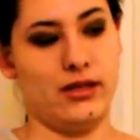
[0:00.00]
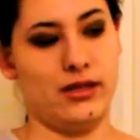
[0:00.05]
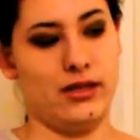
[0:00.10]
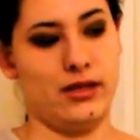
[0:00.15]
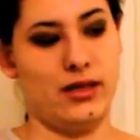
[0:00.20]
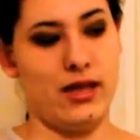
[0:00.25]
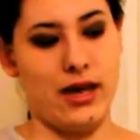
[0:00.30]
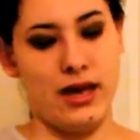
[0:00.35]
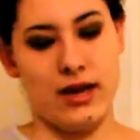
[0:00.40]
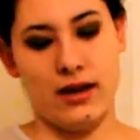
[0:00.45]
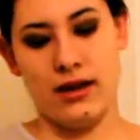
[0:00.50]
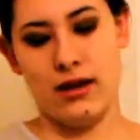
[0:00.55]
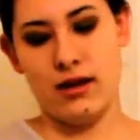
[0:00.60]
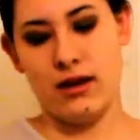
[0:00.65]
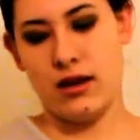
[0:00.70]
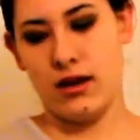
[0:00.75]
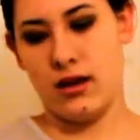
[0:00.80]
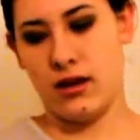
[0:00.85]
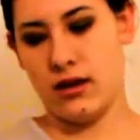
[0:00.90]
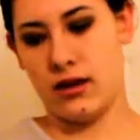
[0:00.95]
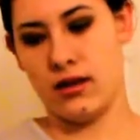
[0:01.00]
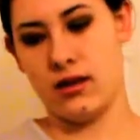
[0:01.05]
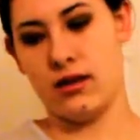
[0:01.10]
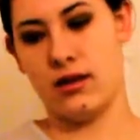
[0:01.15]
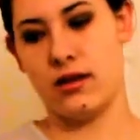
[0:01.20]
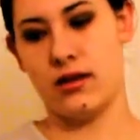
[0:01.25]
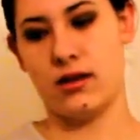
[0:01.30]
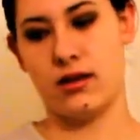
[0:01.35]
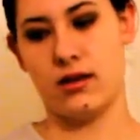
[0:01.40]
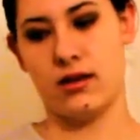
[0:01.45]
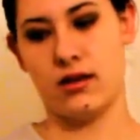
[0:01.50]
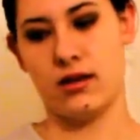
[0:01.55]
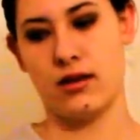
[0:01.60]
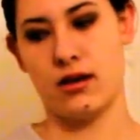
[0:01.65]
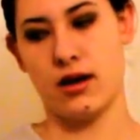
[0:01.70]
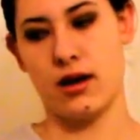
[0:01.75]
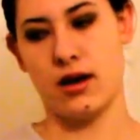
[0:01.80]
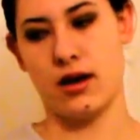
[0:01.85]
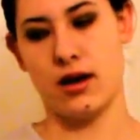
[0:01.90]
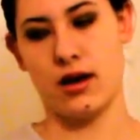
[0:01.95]
Then
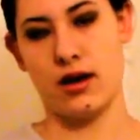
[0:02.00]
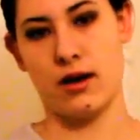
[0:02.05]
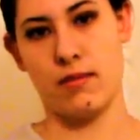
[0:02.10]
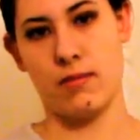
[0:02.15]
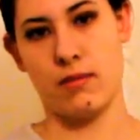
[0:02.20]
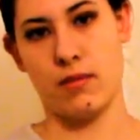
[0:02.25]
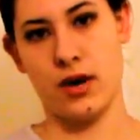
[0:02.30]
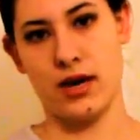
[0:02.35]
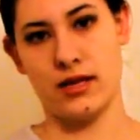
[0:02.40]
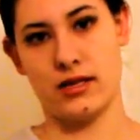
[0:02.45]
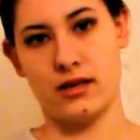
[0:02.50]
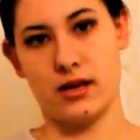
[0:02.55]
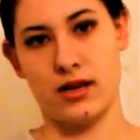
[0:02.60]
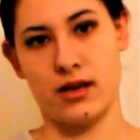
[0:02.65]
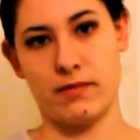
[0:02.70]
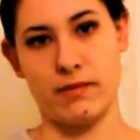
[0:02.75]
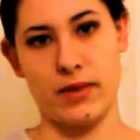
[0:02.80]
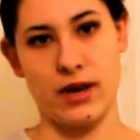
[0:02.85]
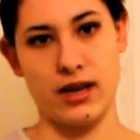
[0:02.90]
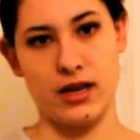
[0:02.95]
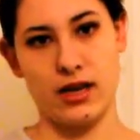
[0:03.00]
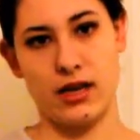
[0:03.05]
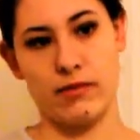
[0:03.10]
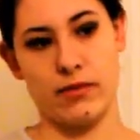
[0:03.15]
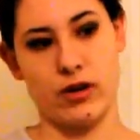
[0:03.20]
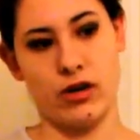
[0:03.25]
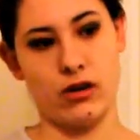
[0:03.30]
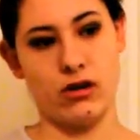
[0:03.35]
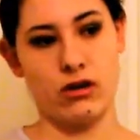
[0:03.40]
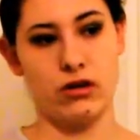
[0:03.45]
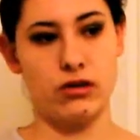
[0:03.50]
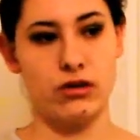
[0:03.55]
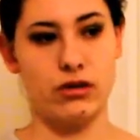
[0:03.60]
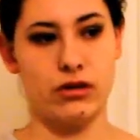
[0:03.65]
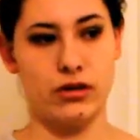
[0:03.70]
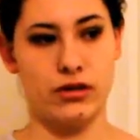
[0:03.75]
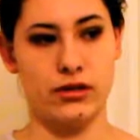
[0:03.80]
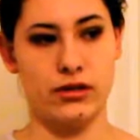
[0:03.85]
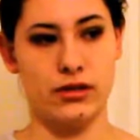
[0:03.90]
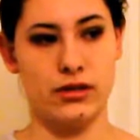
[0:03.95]
I started making my own
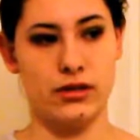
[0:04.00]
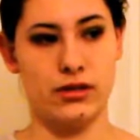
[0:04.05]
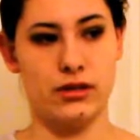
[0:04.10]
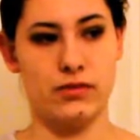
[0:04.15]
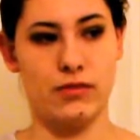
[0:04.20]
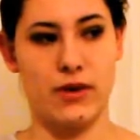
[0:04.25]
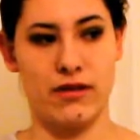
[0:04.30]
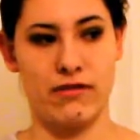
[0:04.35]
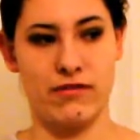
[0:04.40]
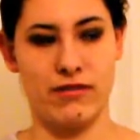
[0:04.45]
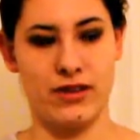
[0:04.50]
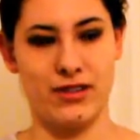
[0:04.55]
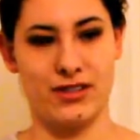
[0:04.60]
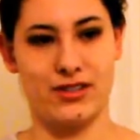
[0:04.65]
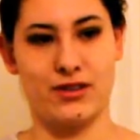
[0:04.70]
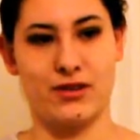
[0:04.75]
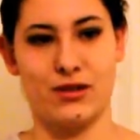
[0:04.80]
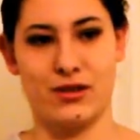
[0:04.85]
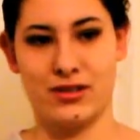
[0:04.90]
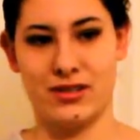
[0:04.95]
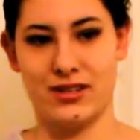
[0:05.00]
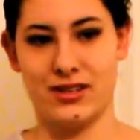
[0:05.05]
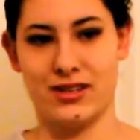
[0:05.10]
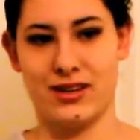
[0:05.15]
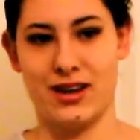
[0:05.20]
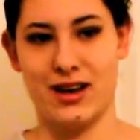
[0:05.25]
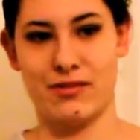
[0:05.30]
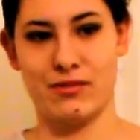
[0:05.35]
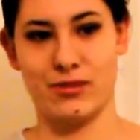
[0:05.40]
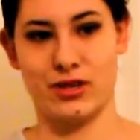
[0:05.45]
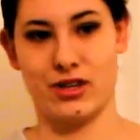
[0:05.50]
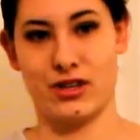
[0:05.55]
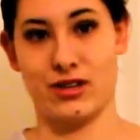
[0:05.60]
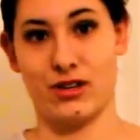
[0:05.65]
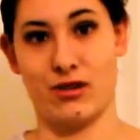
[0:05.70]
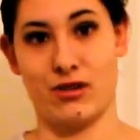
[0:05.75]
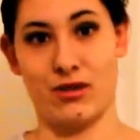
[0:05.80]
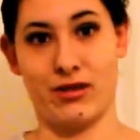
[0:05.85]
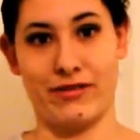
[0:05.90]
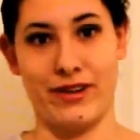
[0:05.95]
corsets. My first corset I'm going to
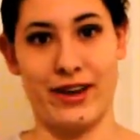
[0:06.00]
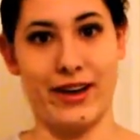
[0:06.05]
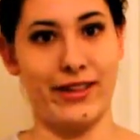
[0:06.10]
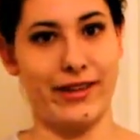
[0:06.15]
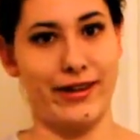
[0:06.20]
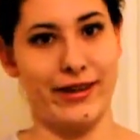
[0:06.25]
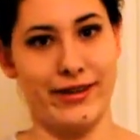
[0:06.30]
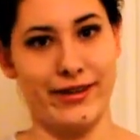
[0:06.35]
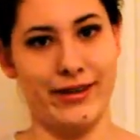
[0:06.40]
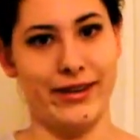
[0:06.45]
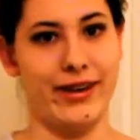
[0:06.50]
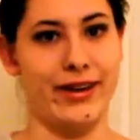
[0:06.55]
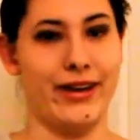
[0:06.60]
call a failure,